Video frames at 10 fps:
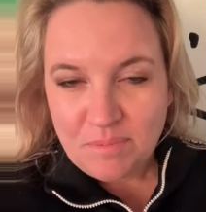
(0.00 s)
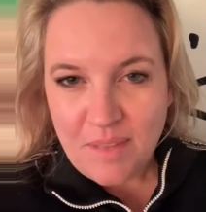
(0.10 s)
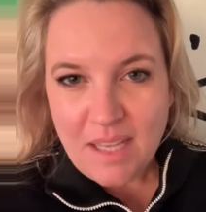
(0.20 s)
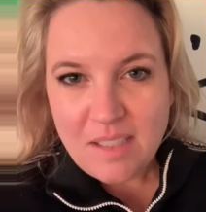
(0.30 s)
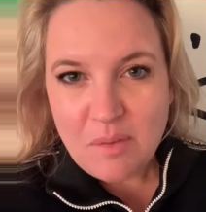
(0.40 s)

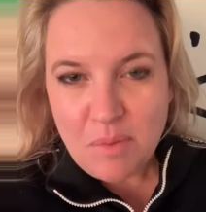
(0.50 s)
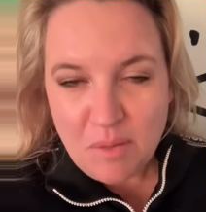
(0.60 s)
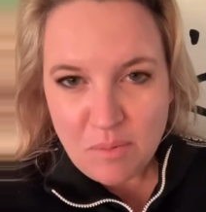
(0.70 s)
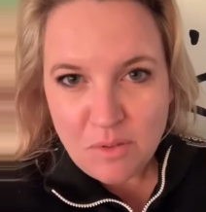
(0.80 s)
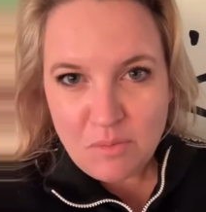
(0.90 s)
Yes, the
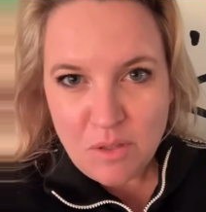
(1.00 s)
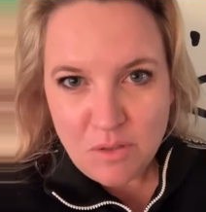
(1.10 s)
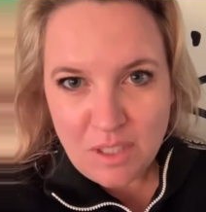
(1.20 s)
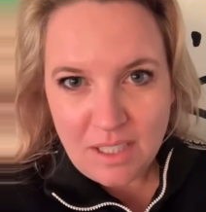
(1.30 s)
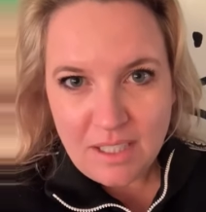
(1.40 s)
people's
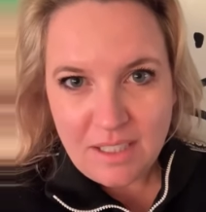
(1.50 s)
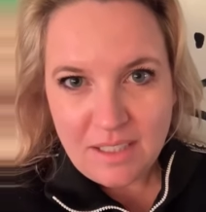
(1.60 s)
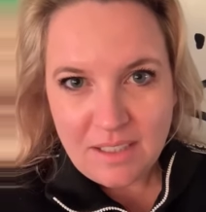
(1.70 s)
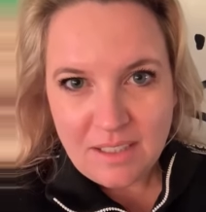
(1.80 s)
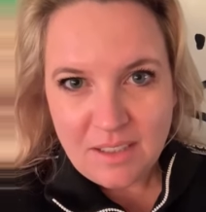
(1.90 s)
music,
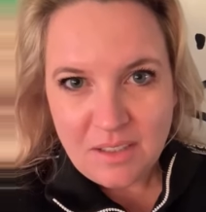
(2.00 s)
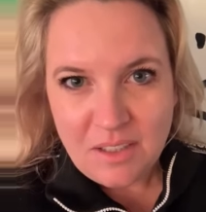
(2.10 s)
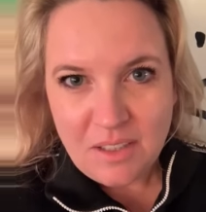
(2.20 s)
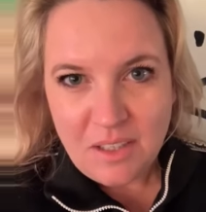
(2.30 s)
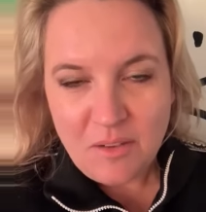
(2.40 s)

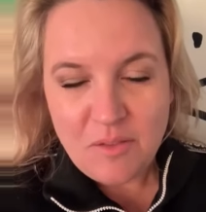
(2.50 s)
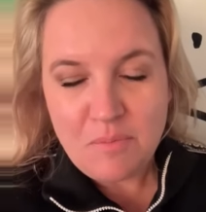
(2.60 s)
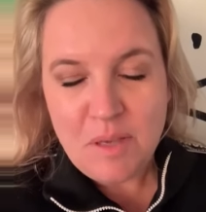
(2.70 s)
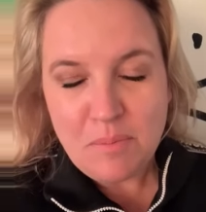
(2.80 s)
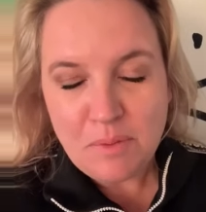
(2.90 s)
of the
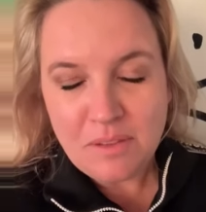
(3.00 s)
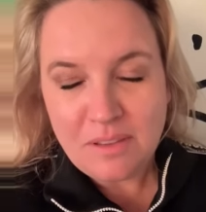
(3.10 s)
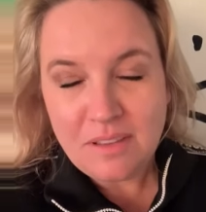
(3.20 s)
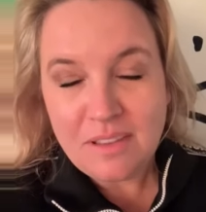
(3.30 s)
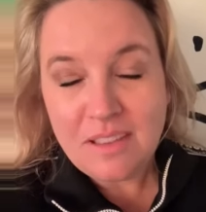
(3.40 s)
people's